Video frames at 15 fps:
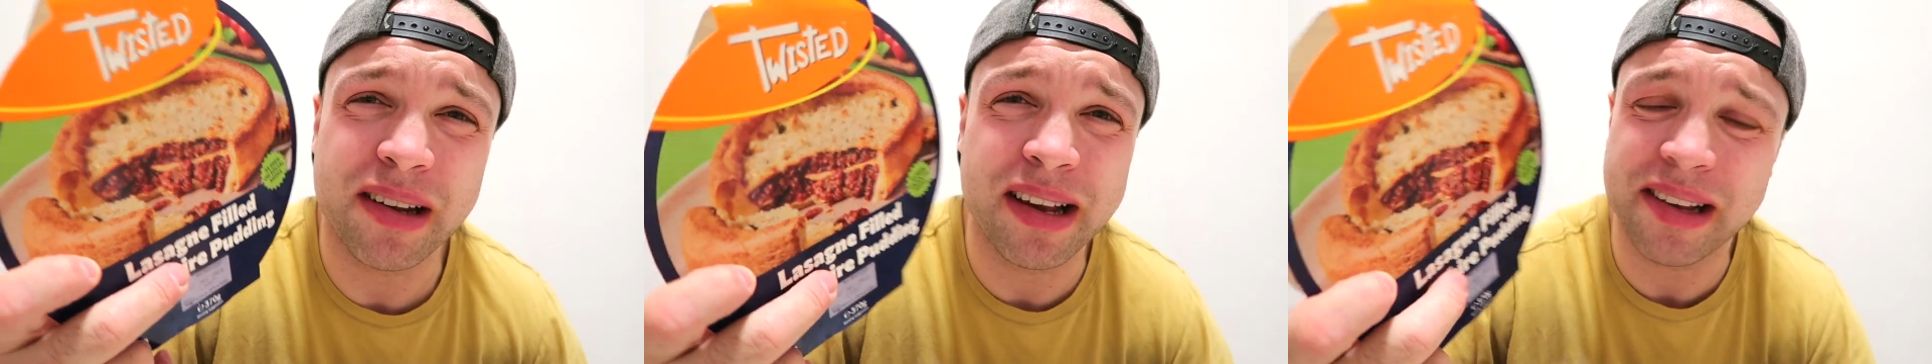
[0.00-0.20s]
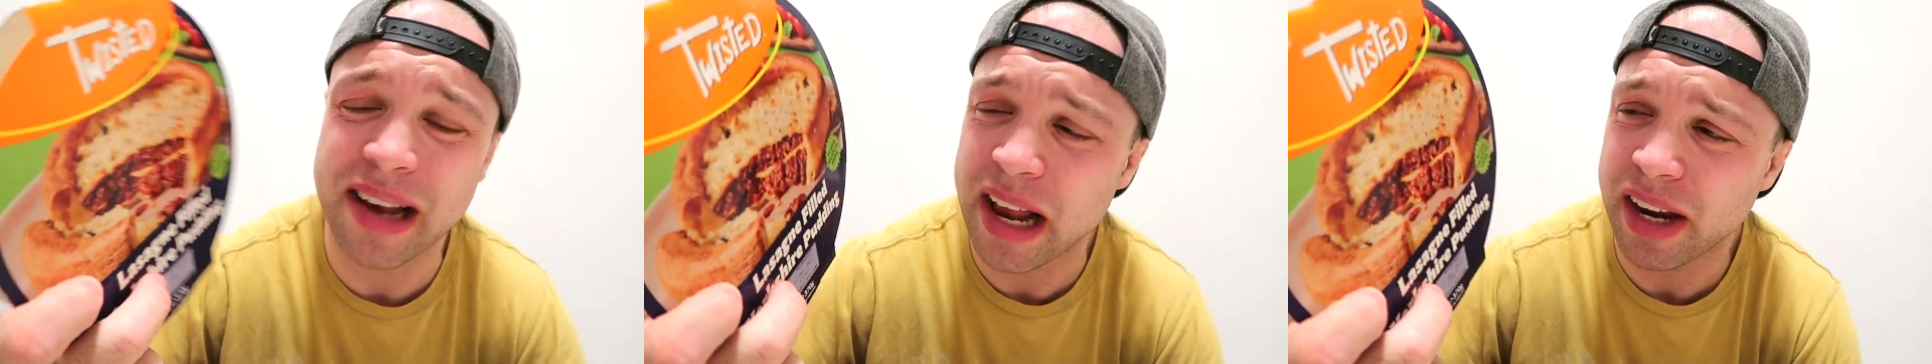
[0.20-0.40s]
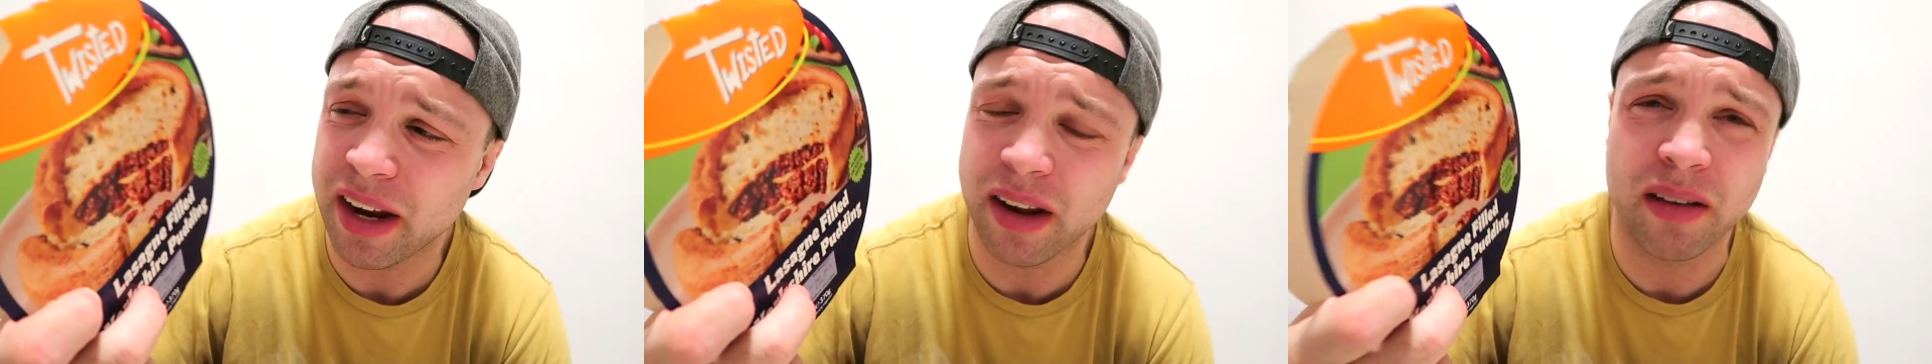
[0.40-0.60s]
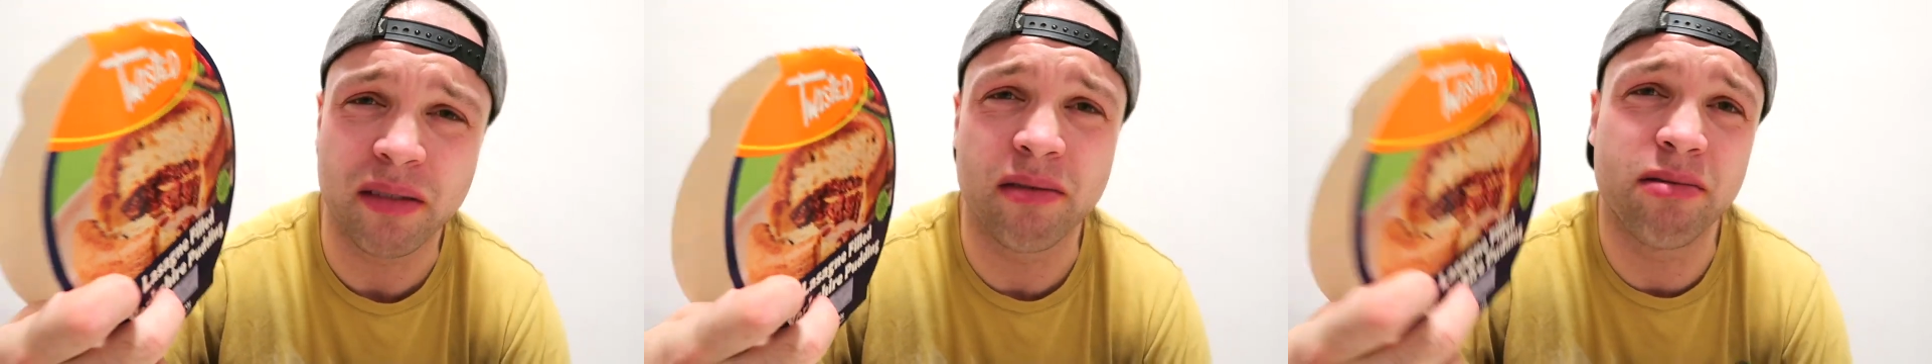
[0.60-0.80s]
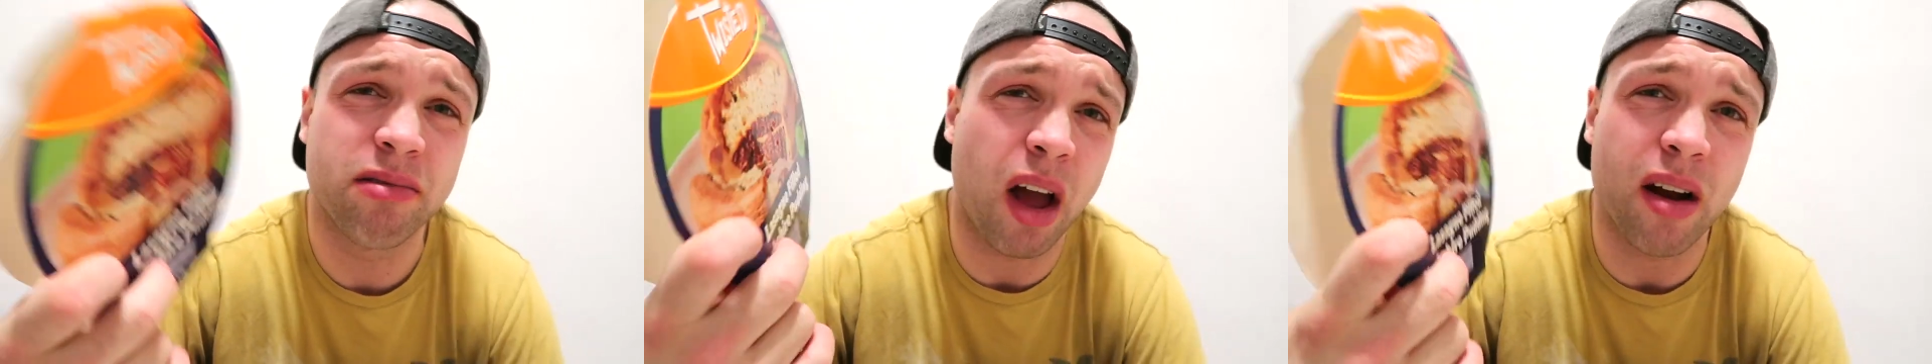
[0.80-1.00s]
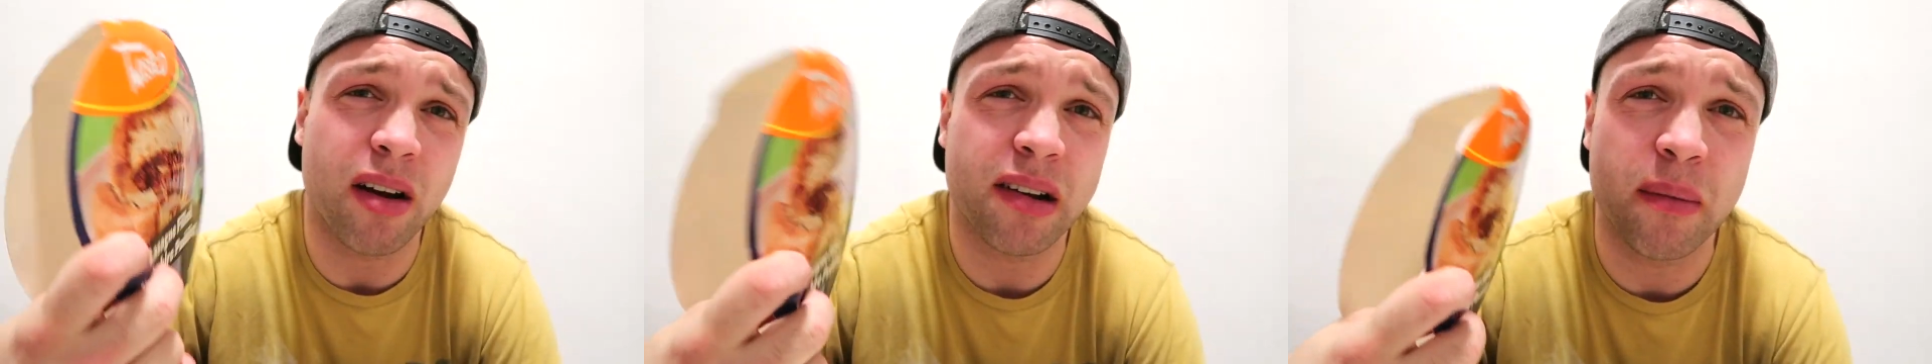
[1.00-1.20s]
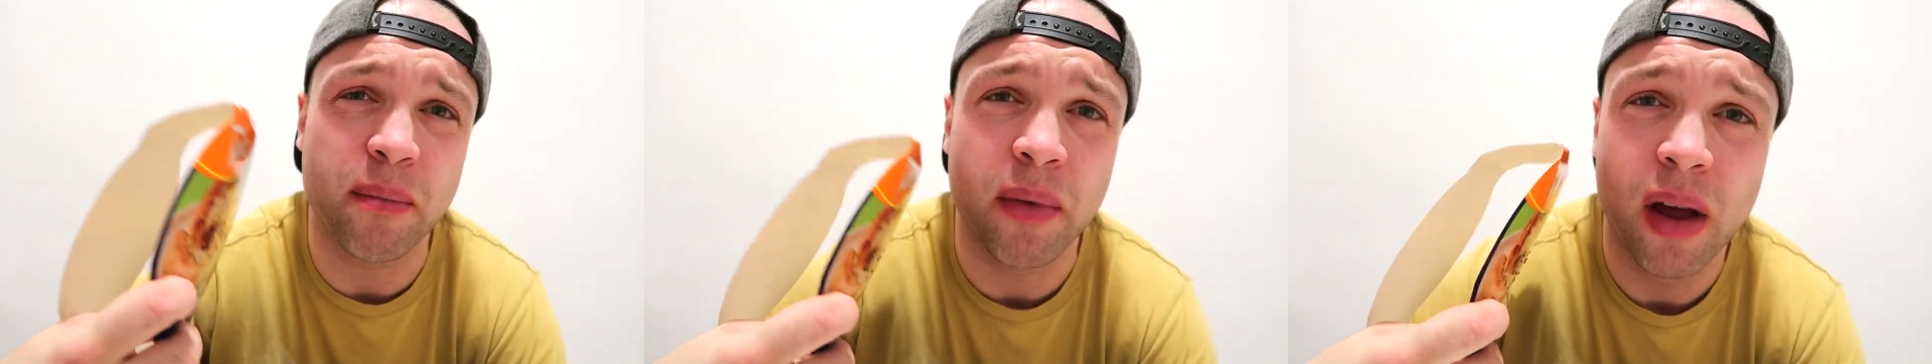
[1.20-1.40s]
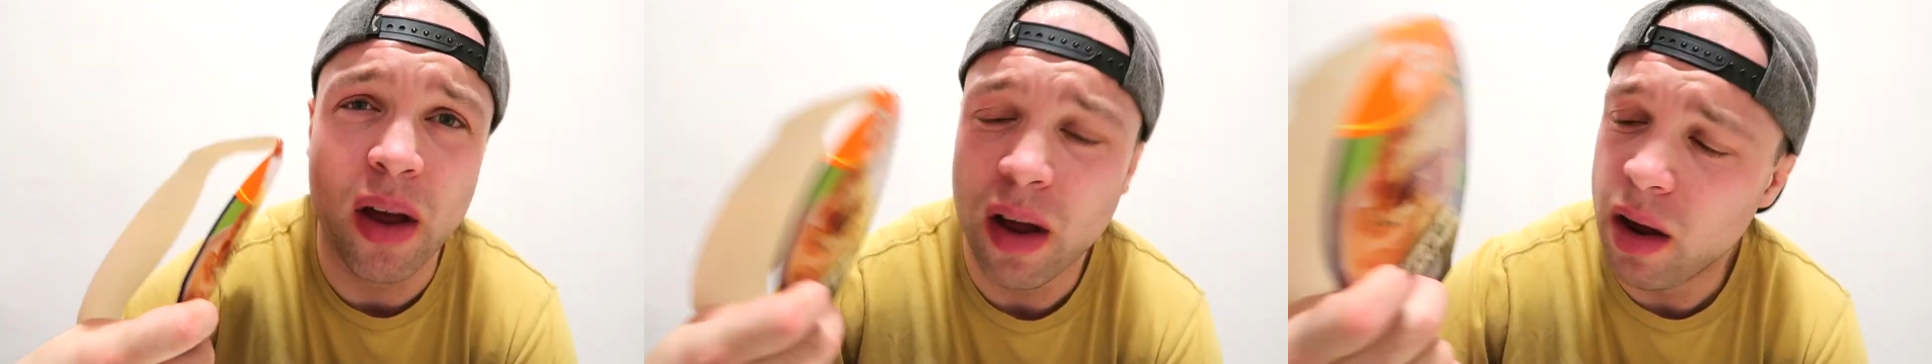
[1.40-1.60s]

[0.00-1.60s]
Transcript: lasagna and dunk some